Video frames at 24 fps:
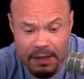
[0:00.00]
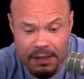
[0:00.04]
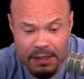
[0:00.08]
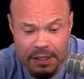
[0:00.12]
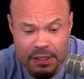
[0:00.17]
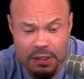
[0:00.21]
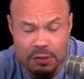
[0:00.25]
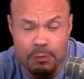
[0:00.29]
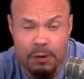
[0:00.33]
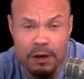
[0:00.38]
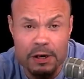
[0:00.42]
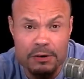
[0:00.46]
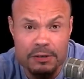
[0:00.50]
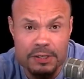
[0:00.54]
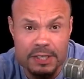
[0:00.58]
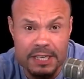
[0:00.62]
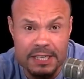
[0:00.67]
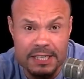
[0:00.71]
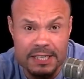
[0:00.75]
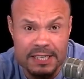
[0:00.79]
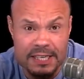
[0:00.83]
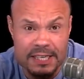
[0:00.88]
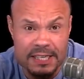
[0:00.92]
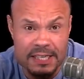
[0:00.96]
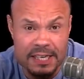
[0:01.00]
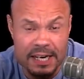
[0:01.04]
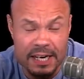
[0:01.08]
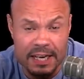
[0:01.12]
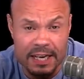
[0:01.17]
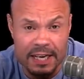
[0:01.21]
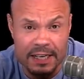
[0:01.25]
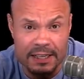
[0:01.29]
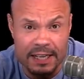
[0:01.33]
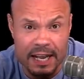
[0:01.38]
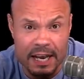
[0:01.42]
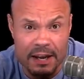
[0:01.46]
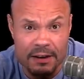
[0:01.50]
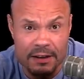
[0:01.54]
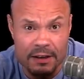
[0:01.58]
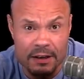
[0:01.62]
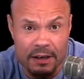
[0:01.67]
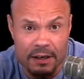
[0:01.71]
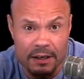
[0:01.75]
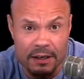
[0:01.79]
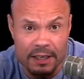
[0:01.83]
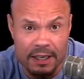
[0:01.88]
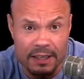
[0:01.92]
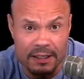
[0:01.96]
This is one of those things that's easy to kick
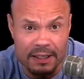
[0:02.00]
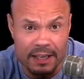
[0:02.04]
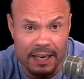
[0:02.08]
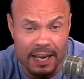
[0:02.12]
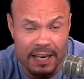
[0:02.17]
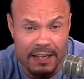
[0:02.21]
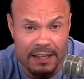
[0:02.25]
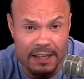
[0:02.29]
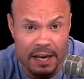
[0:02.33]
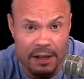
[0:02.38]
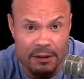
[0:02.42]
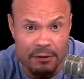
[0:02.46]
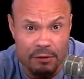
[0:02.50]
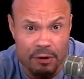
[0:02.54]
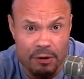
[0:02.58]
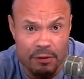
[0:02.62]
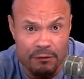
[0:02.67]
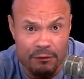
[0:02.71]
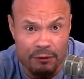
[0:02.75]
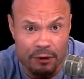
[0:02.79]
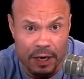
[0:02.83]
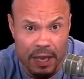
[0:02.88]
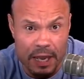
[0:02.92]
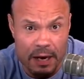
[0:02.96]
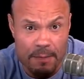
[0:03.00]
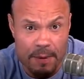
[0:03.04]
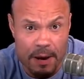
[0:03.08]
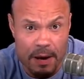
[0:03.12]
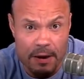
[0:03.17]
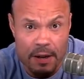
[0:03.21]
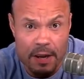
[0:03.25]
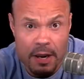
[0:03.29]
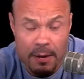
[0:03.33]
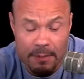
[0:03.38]
the can down the road and forget about.